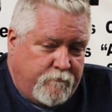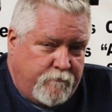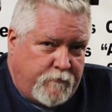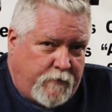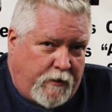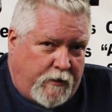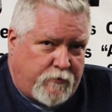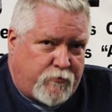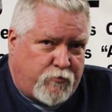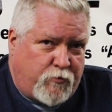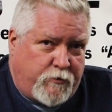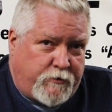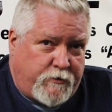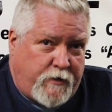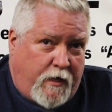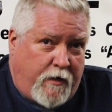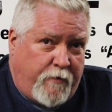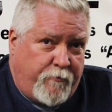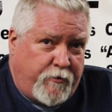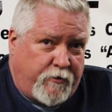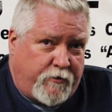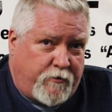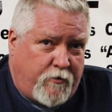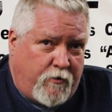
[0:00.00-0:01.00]
That's what
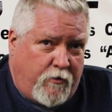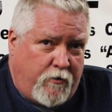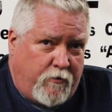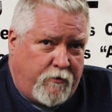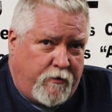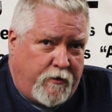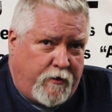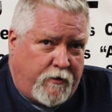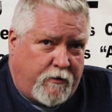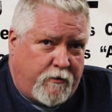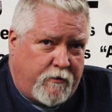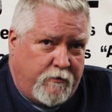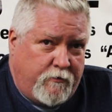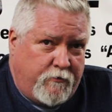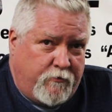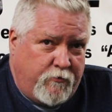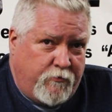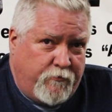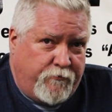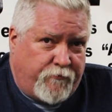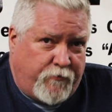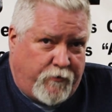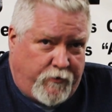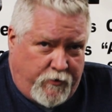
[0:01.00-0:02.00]
diamond coating can
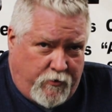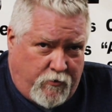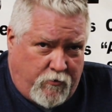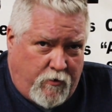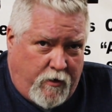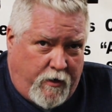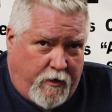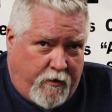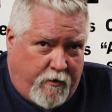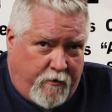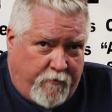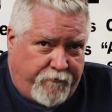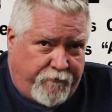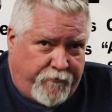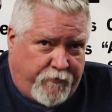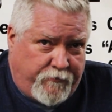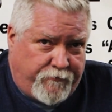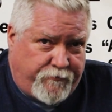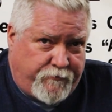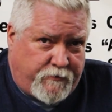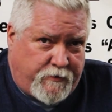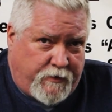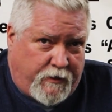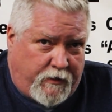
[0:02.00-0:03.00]
do for your
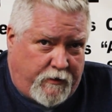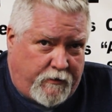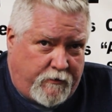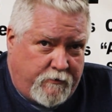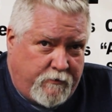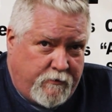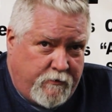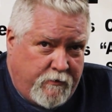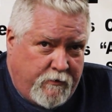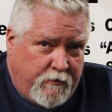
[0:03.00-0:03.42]
AR-15,